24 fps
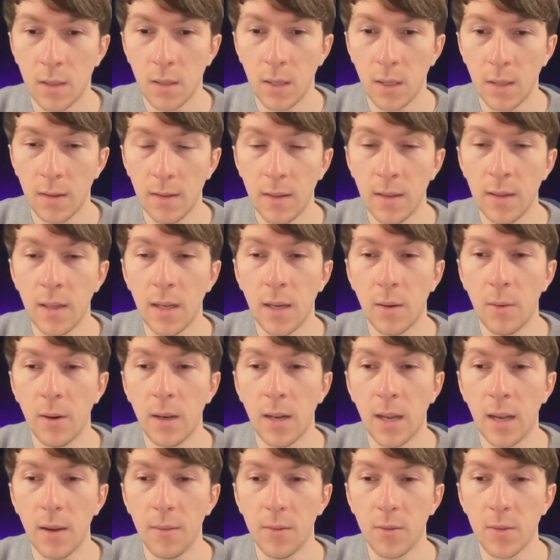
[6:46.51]
And then I will
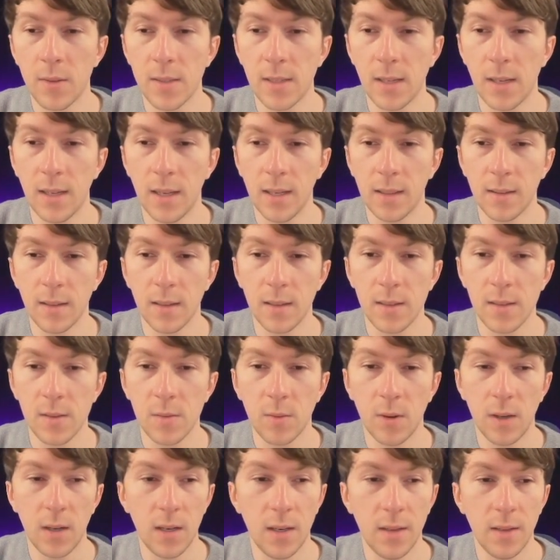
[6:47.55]
have to select as
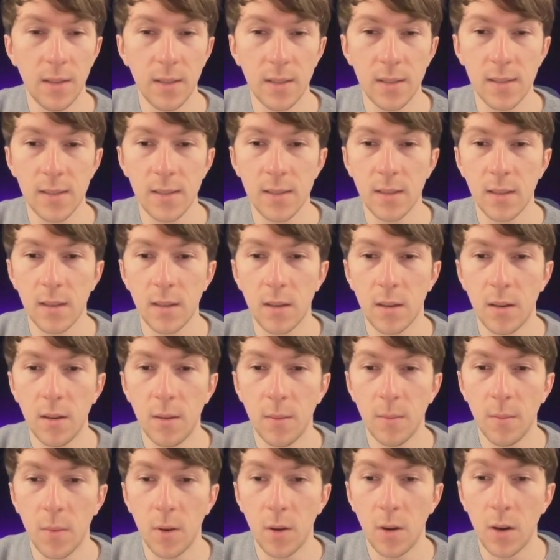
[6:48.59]
well this
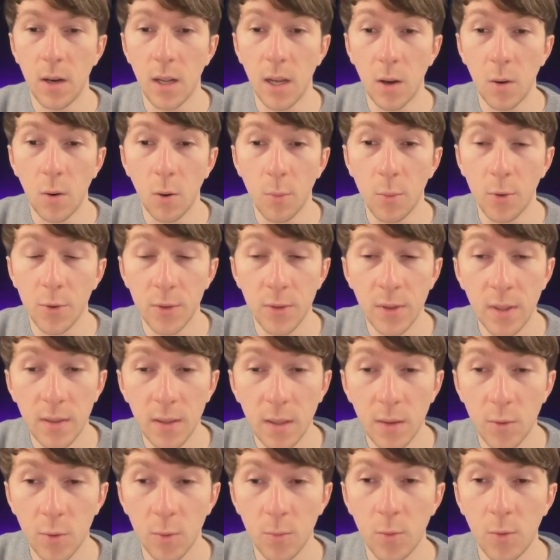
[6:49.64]
allow opportunity
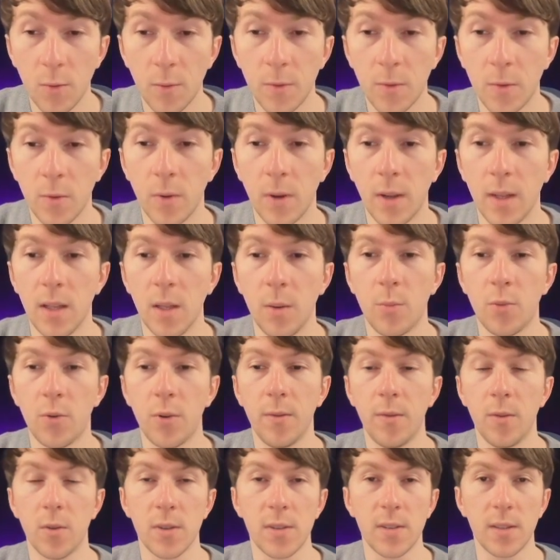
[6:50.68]
to move to any
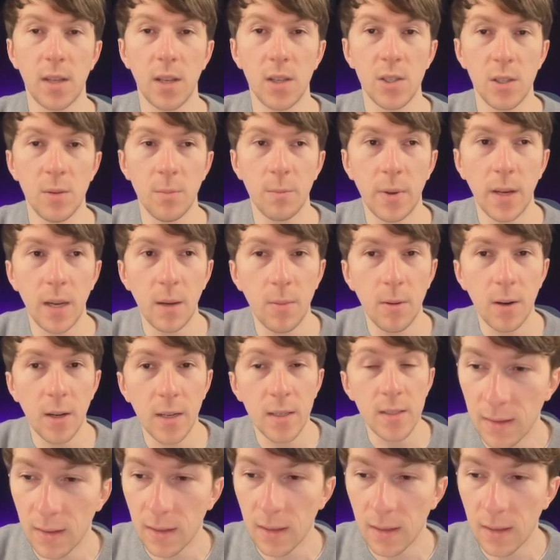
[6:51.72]
previous stage in pipelines,